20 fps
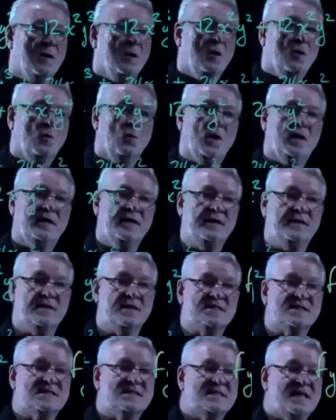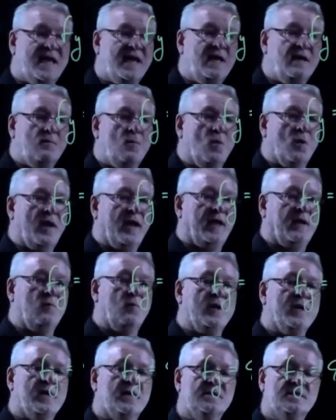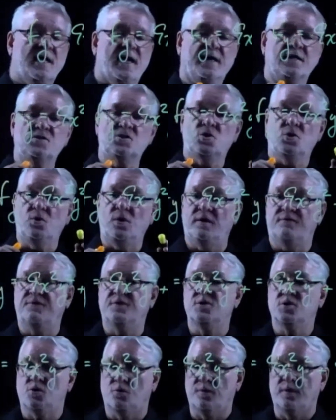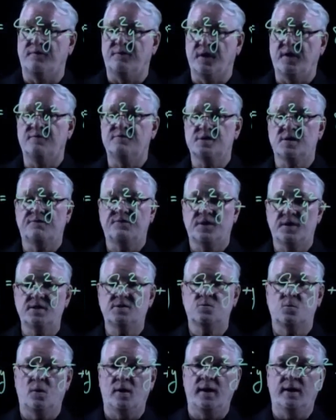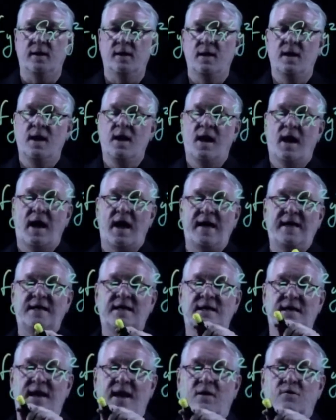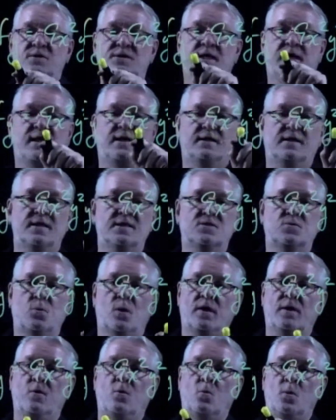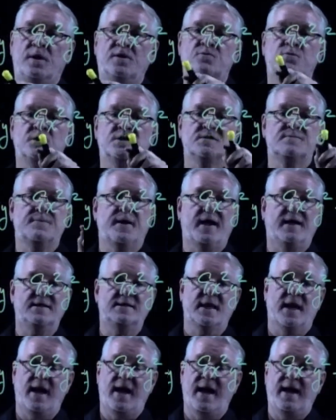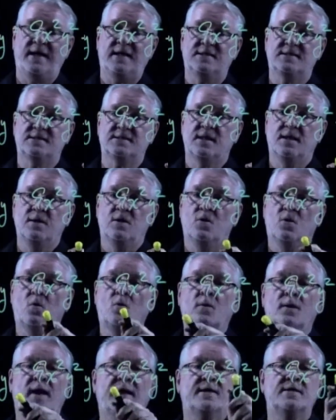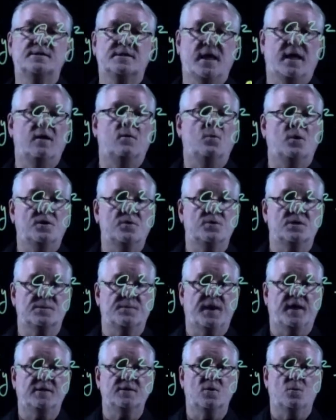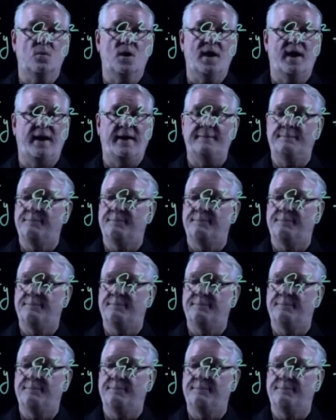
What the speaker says: Well, in the same way, we can take two different derivatives of this one. I can now take this one with respect to x, or I could take it with respect to y.